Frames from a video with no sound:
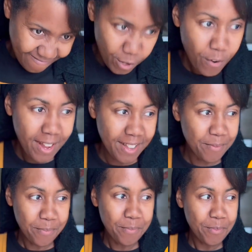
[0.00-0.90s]
Great.
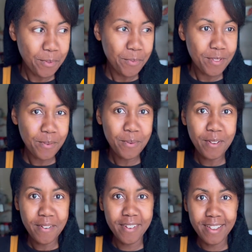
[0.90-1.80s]
What's going
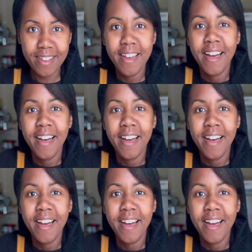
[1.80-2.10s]
on?